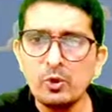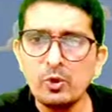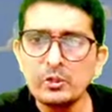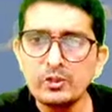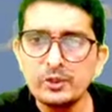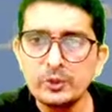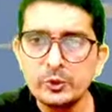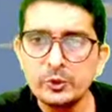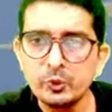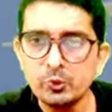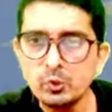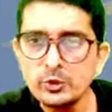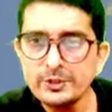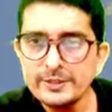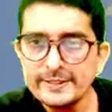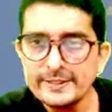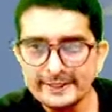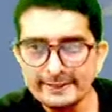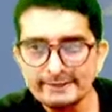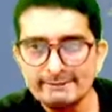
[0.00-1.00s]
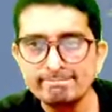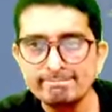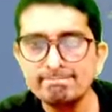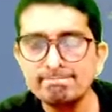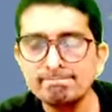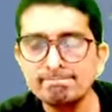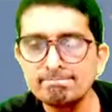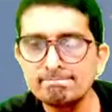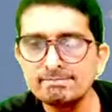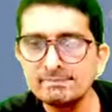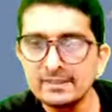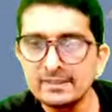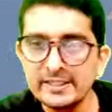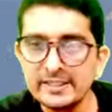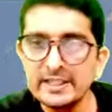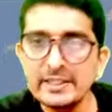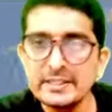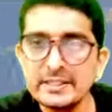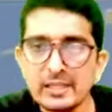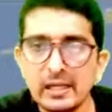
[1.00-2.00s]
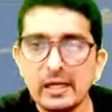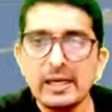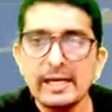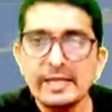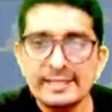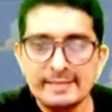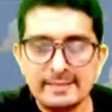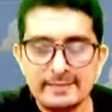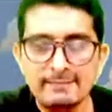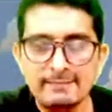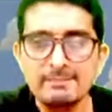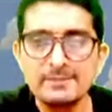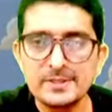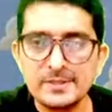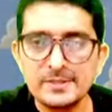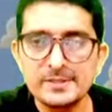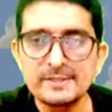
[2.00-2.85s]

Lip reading: using these items